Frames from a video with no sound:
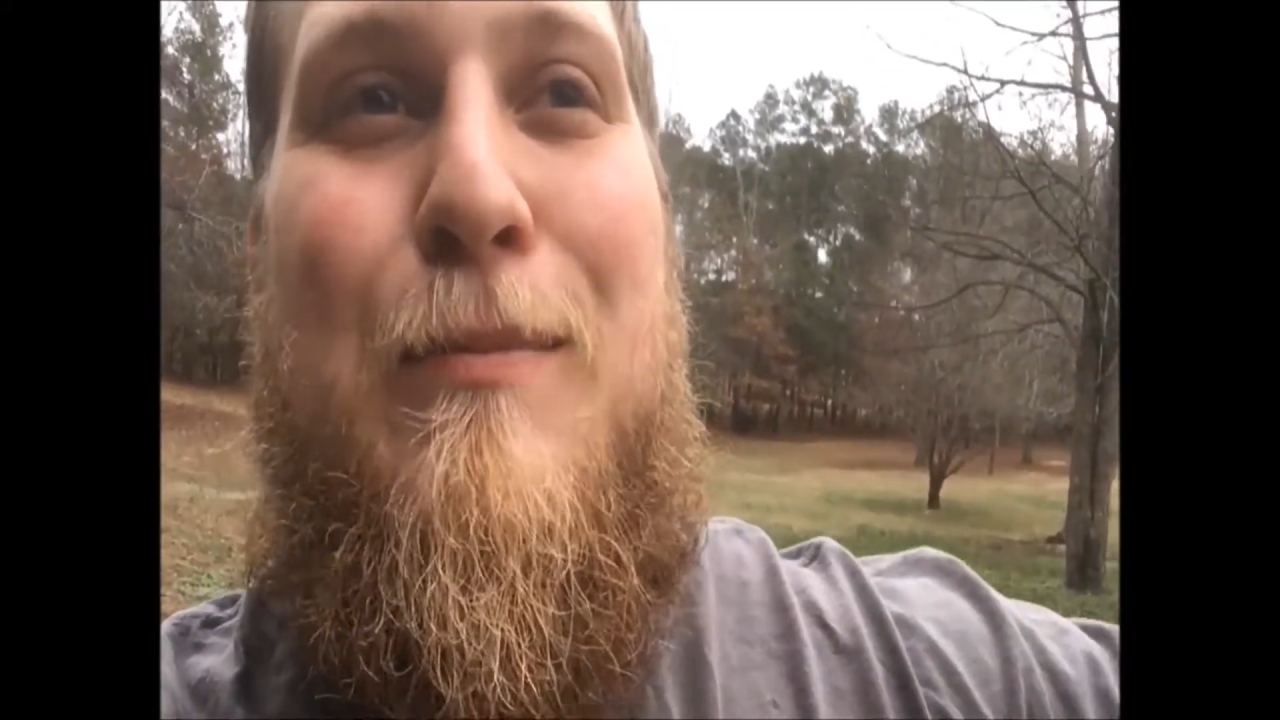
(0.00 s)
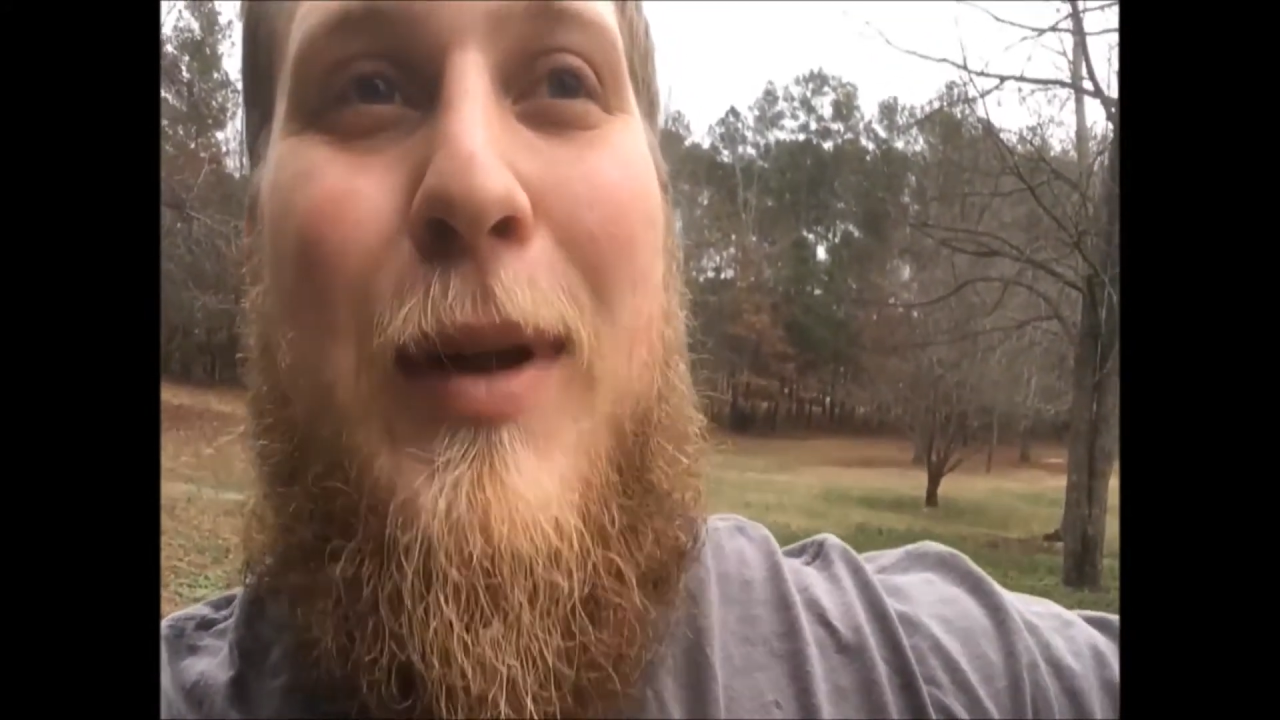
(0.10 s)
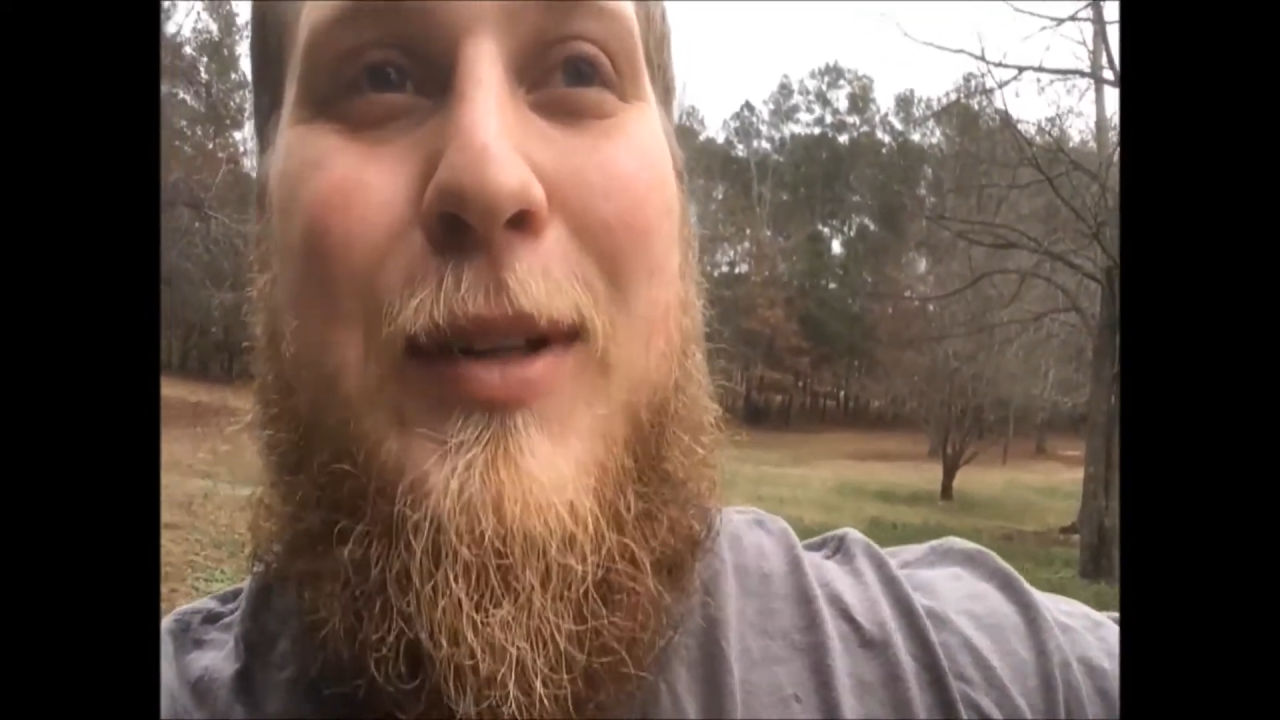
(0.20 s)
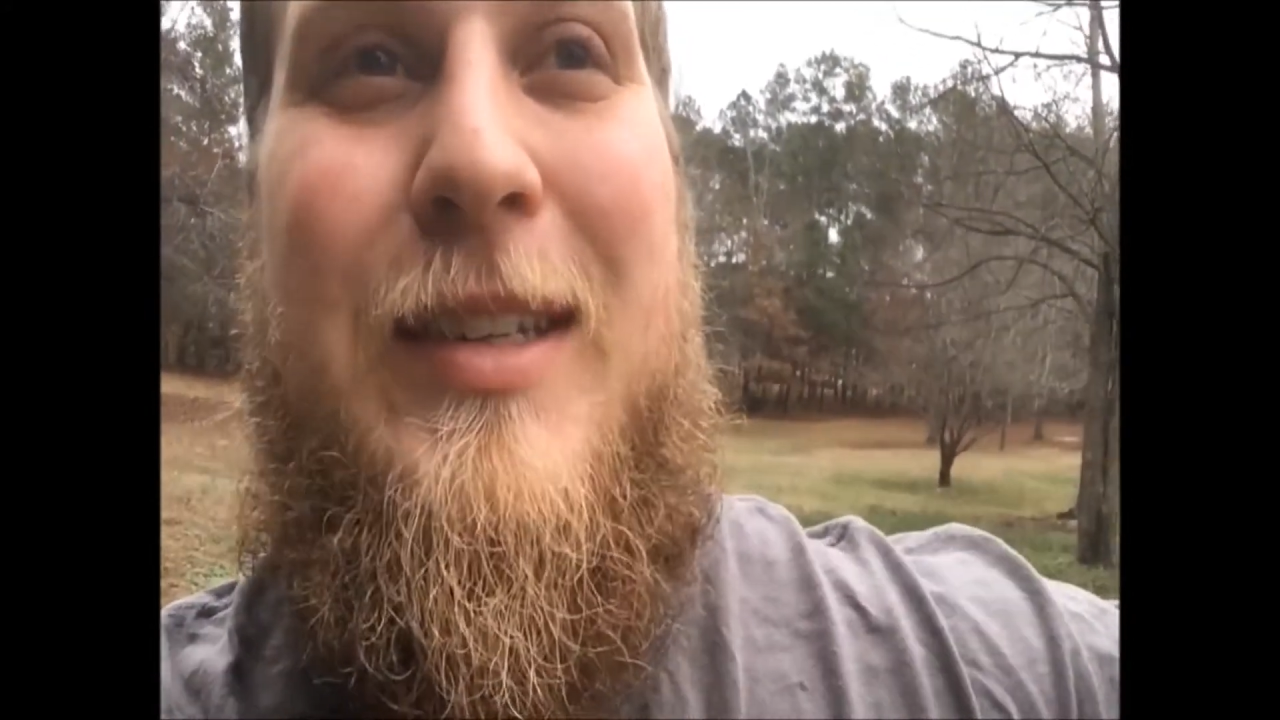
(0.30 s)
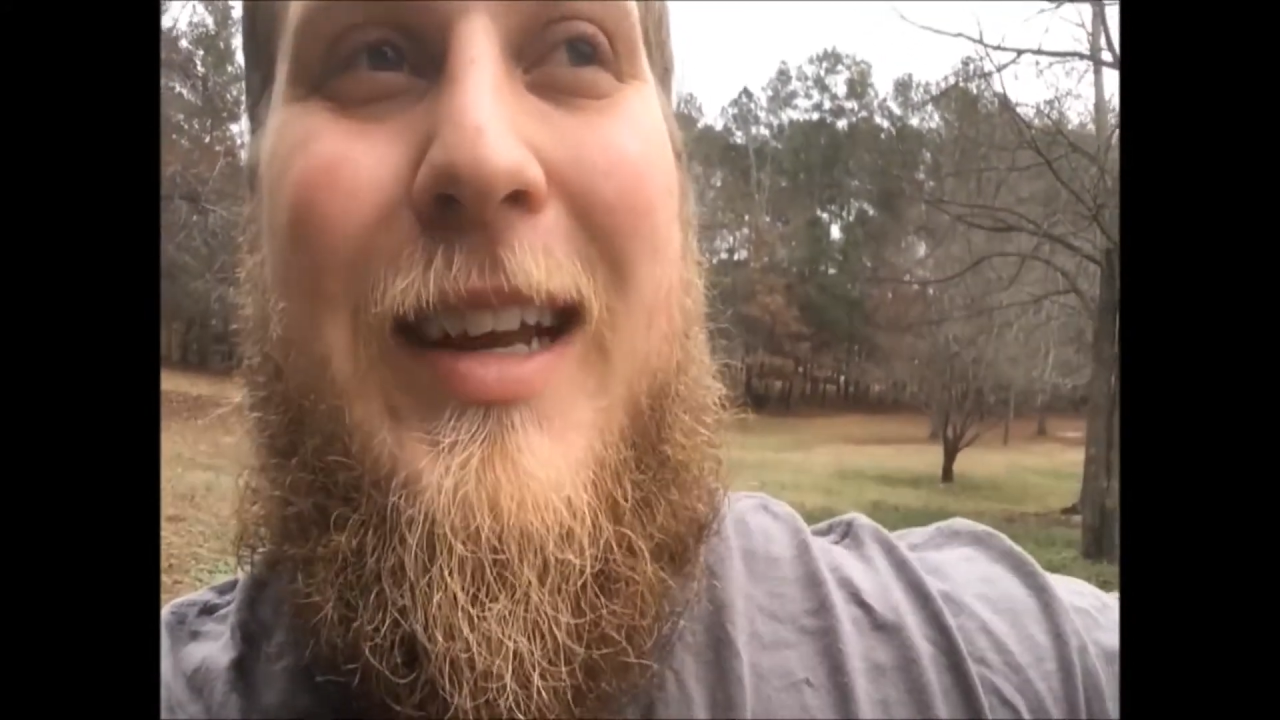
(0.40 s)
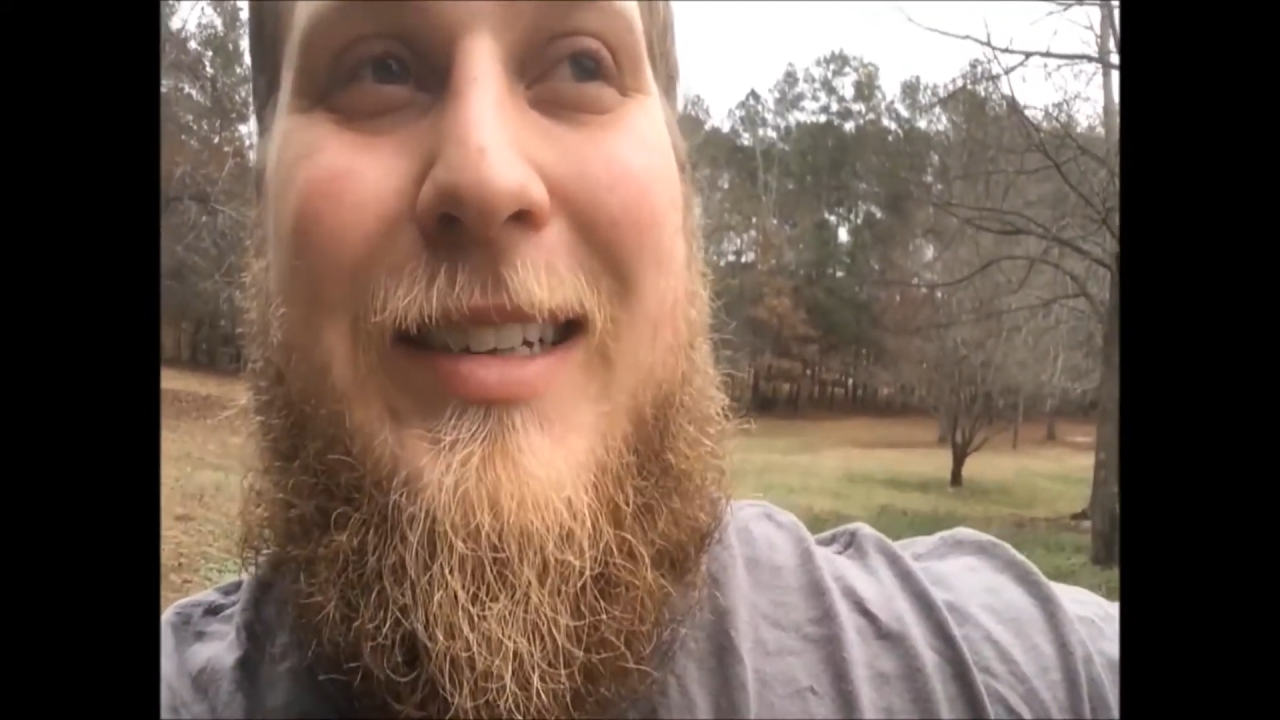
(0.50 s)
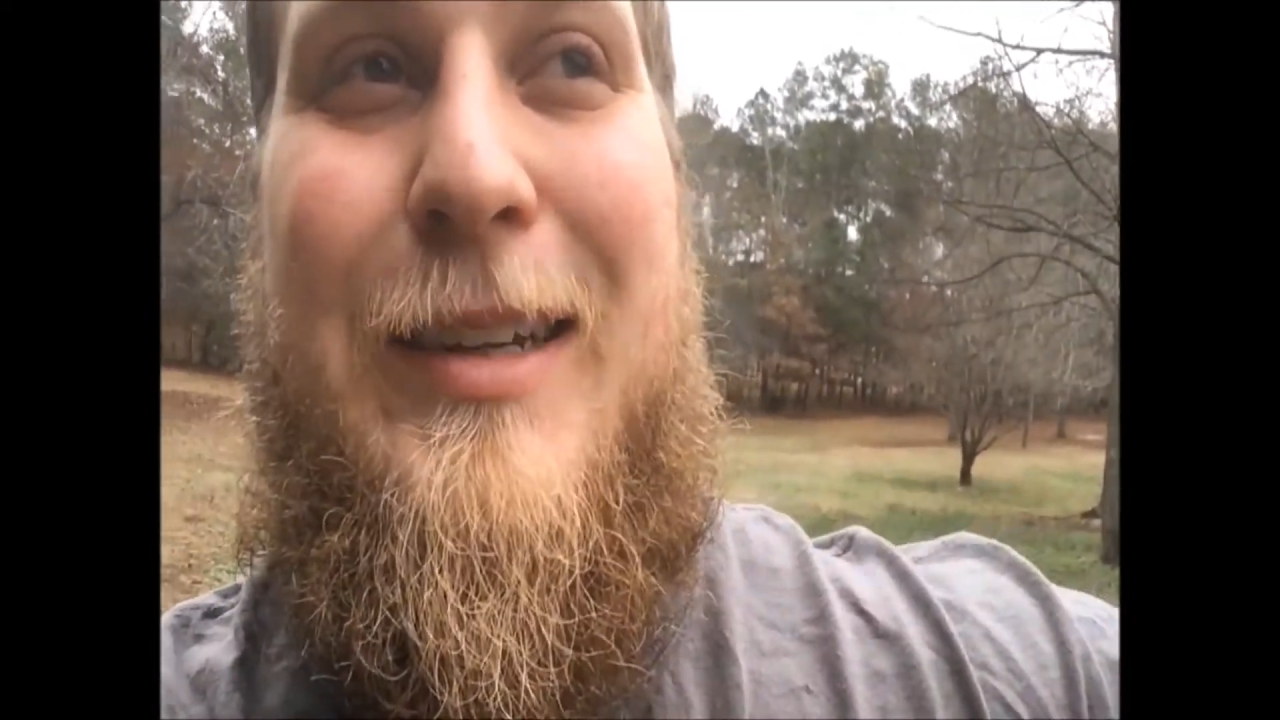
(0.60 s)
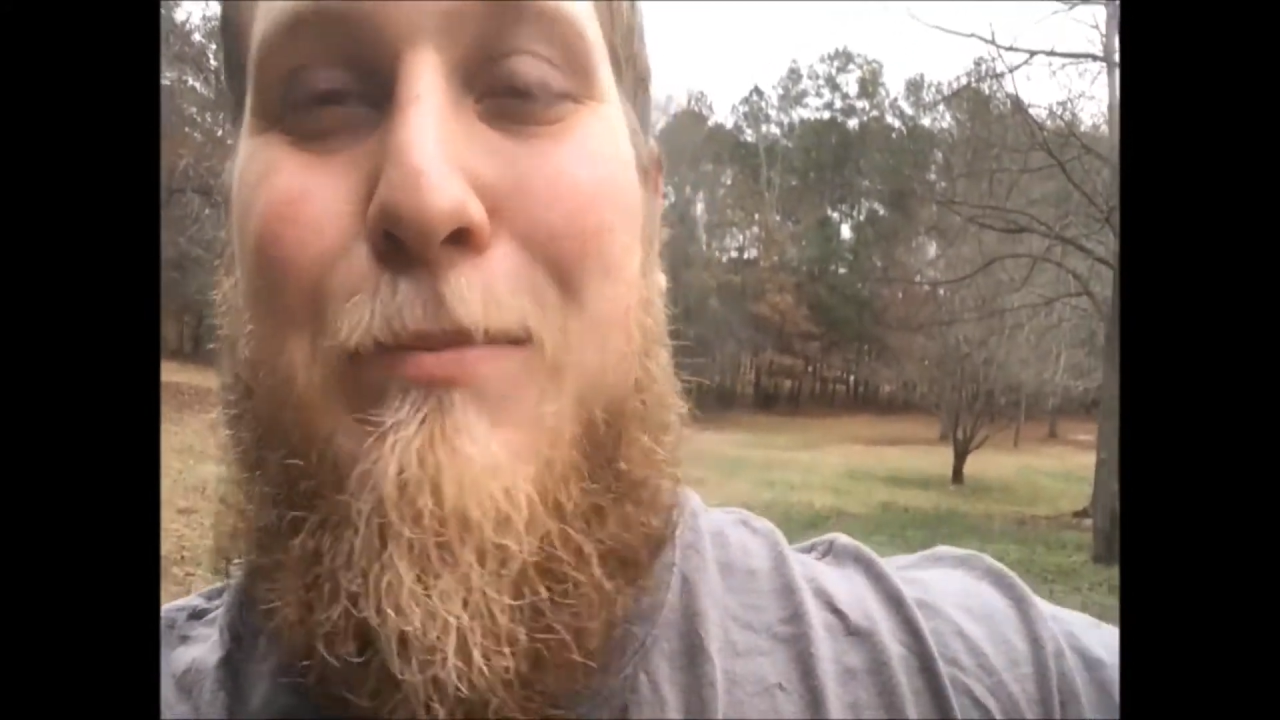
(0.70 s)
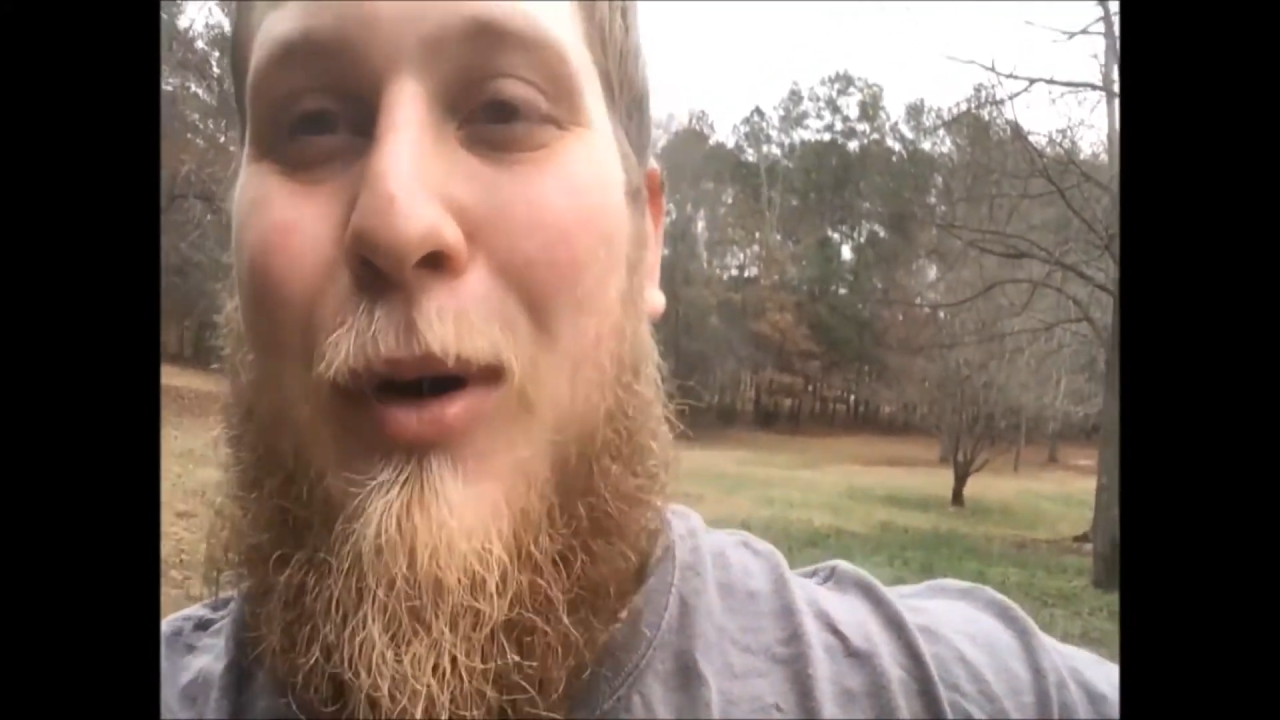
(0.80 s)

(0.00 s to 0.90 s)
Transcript: metal detected in